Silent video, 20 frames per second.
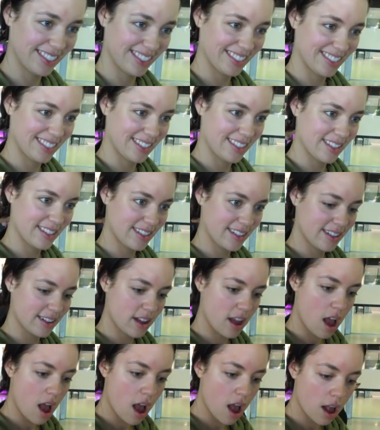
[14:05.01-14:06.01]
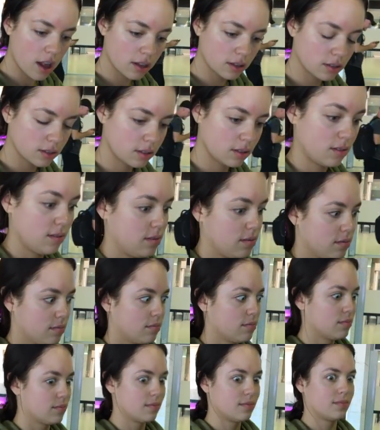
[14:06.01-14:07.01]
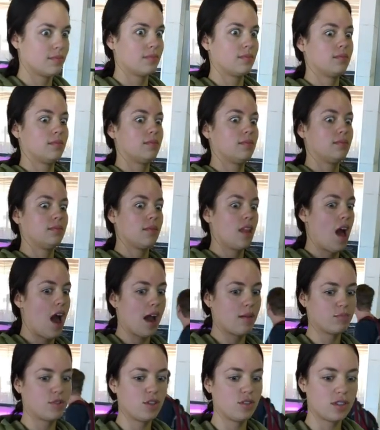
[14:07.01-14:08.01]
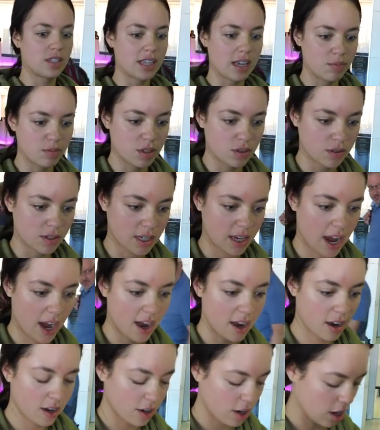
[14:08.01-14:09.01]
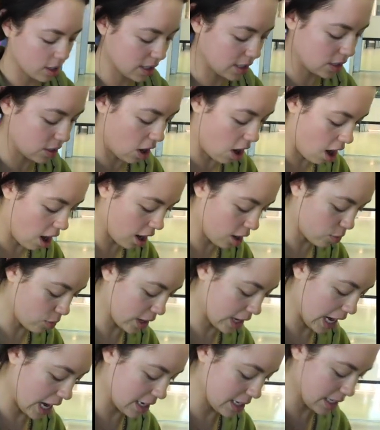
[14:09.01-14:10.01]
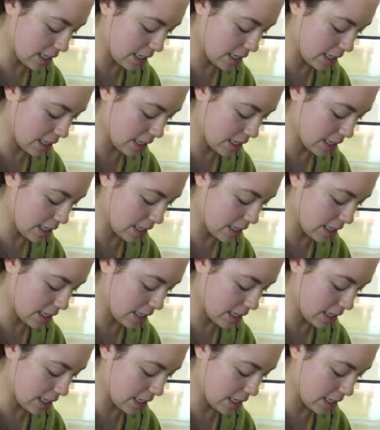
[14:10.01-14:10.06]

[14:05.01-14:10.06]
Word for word: star for me to get tattooed. Like, I'm too, I'm so scared. A star? What kind